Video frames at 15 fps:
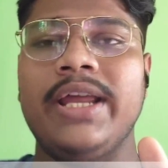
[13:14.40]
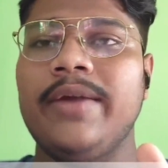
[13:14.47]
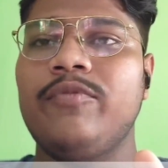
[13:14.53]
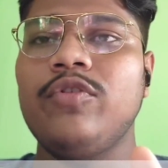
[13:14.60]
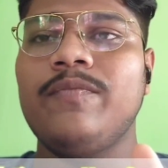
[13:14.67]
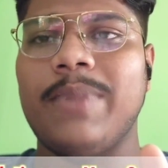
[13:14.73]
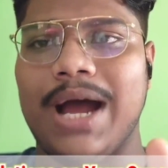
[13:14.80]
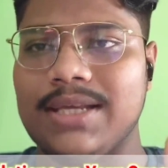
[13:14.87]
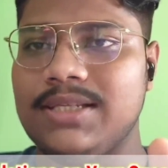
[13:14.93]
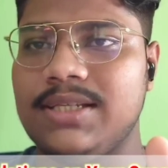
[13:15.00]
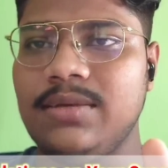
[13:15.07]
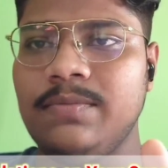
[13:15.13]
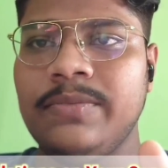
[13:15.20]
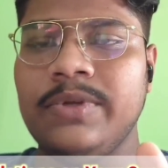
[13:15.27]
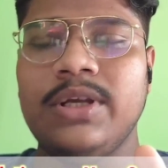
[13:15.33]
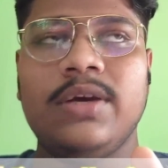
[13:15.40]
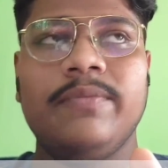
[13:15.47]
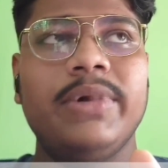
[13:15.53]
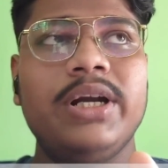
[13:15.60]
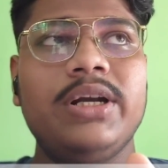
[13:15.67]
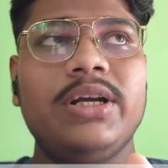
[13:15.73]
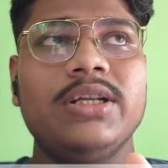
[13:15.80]
I have to pass them,
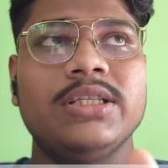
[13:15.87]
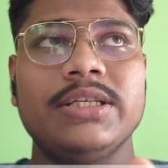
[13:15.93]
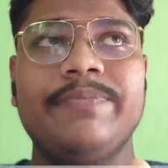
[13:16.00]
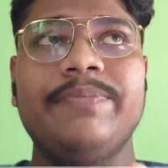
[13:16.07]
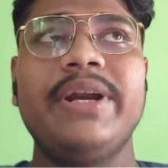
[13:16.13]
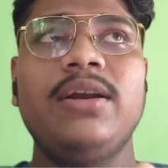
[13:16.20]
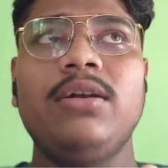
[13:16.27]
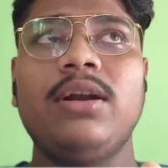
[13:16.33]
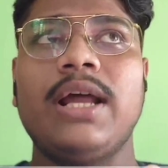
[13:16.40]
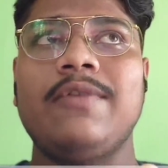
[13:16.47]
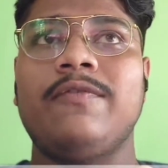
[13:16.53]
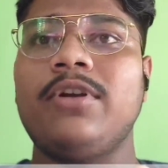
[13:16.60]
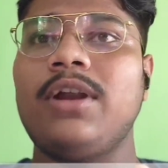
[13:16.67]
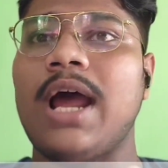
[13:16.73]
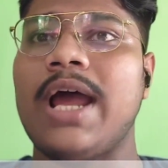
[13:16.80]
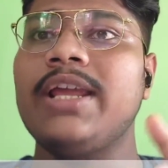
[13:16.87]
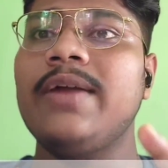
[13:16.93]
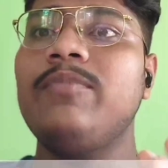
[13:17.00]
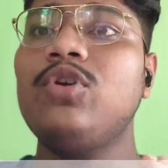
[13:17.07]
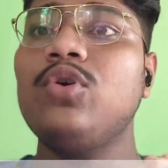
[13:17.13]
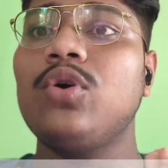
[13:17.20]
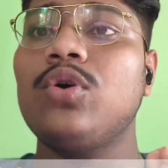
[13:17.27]
but GPET or NIPER, I
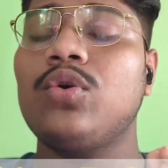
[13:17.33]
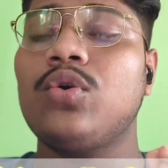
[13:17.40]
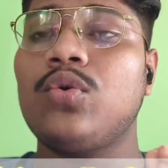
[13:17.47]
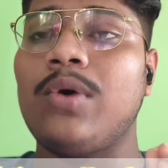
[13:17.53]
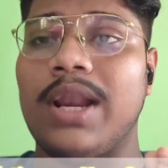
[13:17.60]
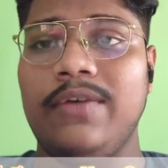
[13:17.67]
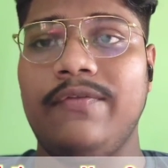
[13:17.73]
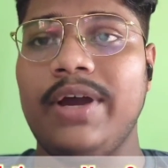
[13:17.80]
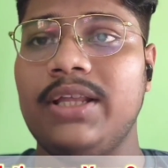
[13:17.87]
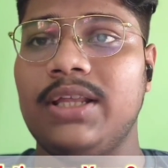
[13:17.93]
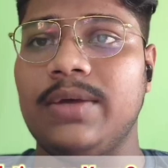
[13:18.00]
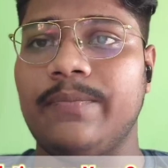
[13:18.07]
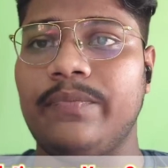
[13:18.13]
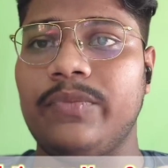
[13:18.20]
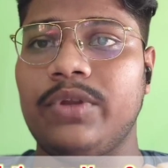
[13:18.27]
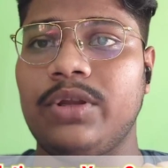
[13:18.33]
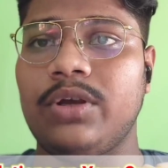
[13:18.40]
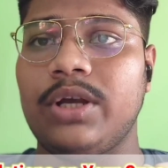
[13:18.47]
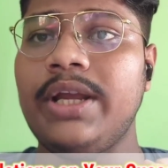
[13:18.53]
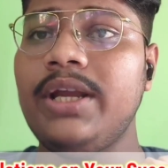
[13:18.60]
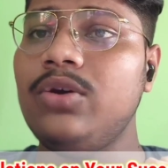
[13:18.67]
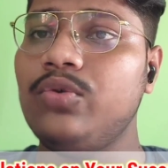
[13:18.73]
have to qualify them
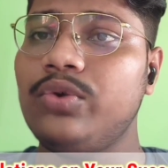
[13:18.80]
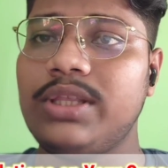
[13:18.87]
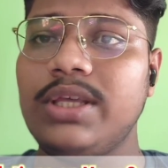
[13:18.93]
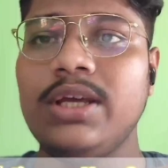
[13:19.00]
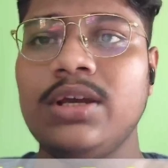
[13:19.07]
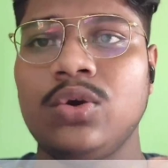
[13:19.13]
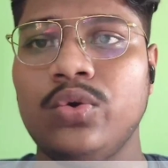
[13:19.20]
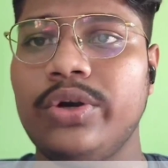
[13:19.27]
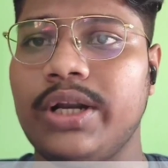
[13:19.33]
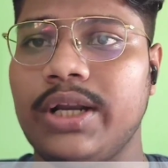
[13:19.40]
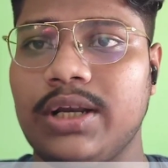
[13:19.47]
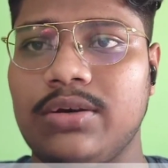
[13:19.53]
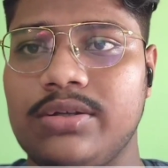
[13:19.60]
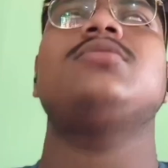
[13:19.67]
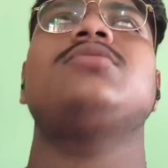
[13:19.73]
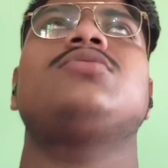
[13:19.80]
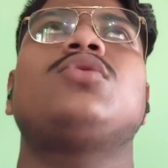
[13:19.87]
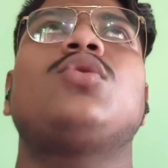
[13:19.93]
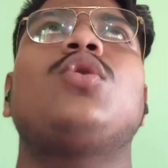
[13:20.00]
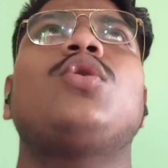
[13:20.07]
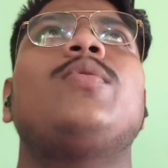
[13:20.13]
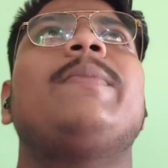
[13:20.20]
and with a good rank.
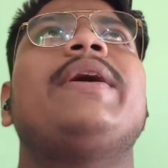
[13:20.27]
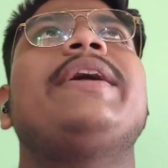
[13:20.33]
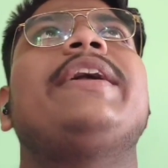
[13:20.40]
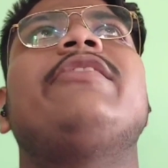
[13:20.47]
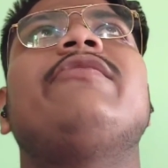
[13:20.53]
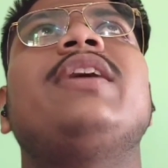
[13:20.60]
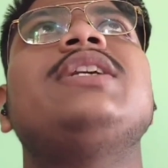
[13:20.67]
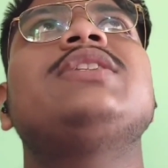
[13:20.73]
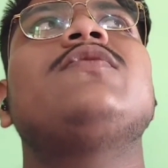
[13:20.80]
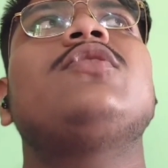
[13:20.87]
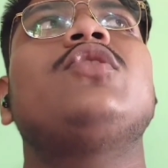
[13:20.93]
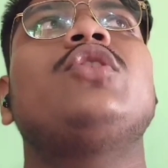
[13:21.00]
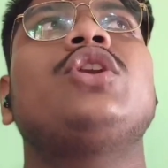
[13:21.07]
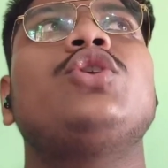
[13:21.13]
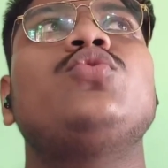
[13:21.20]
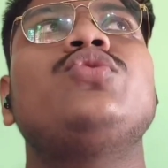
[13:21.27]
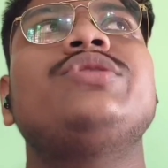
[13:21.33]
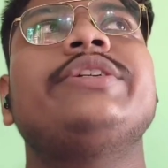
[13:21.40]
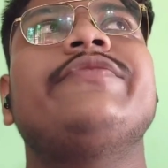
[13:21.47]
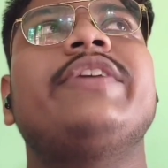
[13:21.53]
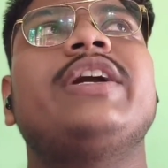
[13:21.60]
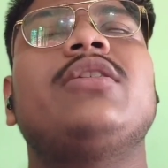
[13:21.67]
So my advice for new
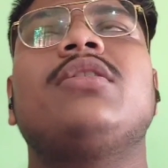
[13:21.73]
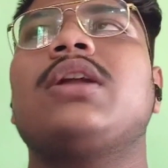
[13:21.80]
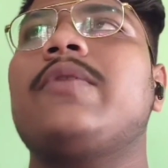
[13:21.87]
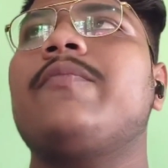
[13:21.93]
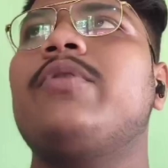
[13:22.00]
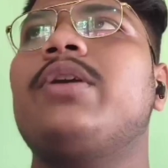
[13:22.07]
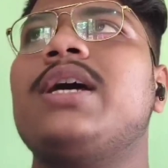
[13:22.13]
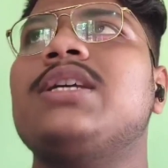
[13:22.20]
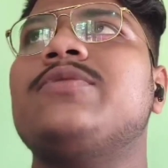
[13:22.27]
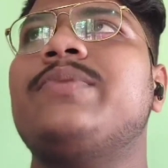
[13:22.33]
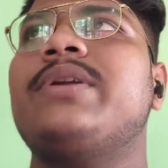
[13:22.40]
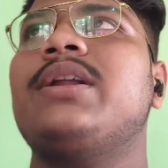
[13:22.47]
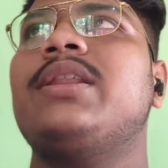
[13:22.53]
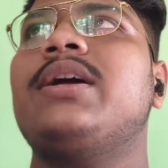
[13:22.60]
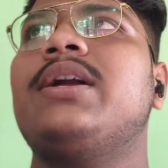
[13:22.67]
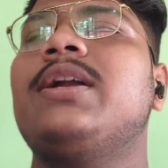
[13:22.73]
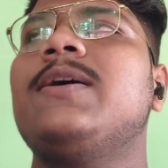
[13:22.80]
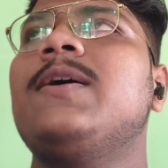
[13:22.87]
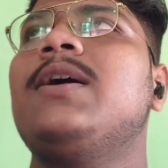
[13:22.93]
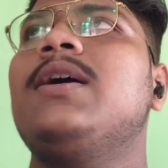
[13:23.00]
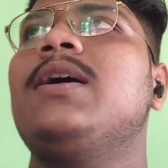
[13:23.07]
GPET or NIPER aspirant, that